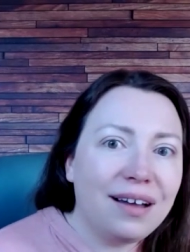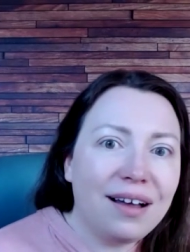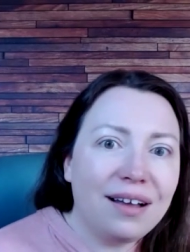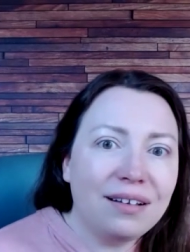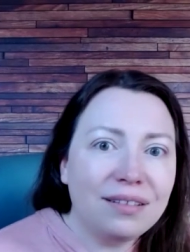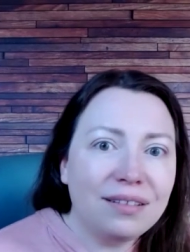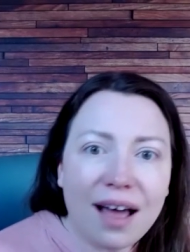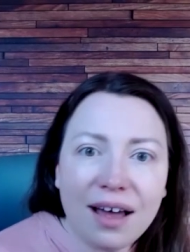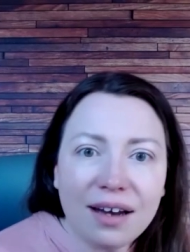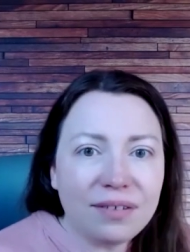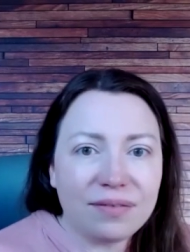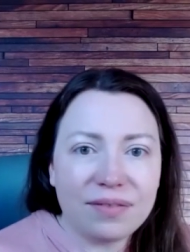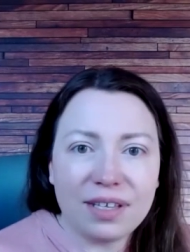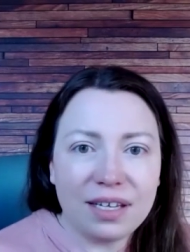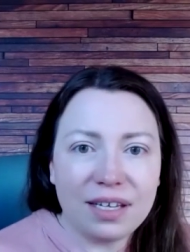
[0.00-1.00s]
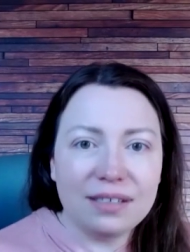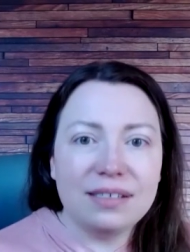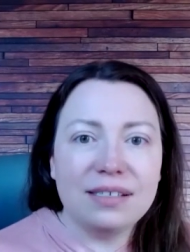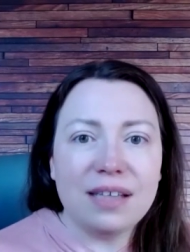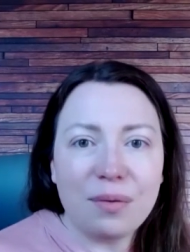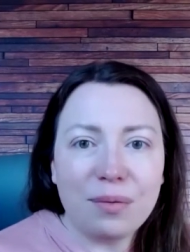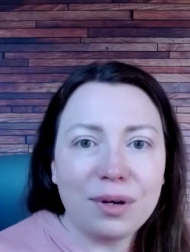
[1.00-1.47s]
a lot of things
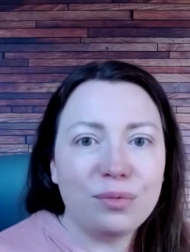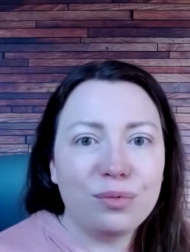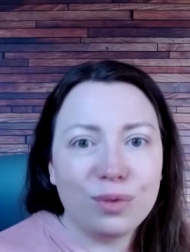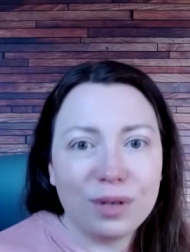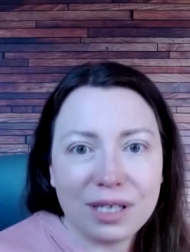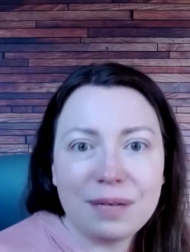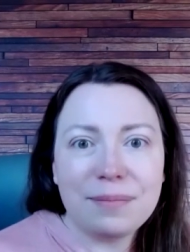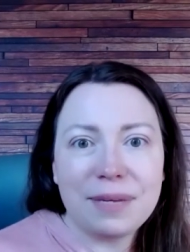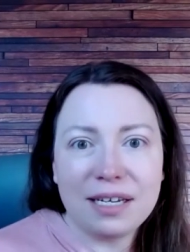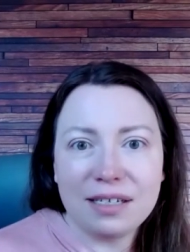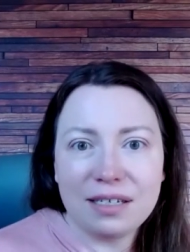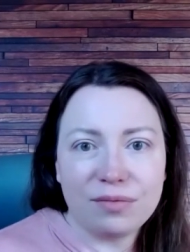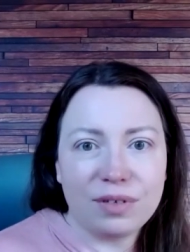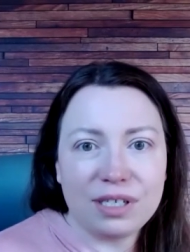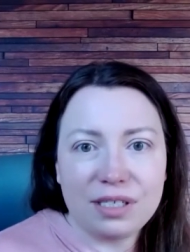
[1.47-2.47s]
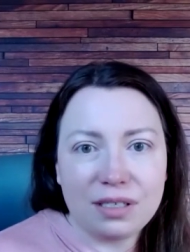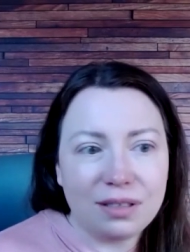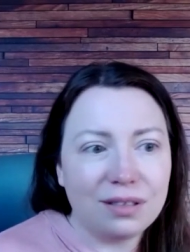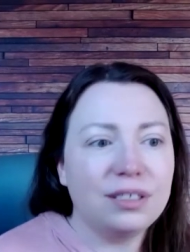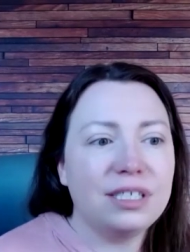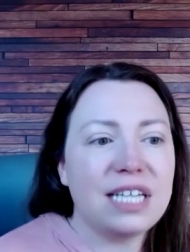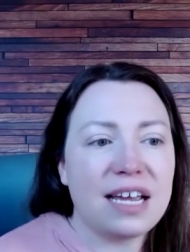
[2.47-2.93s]
that would really make a difference in
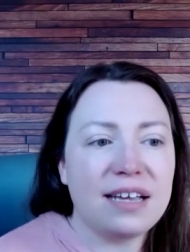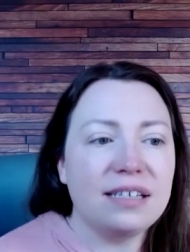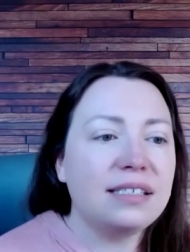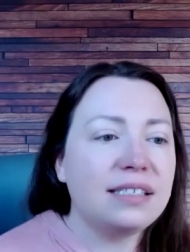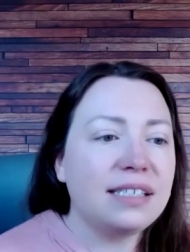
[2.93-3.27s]
their days,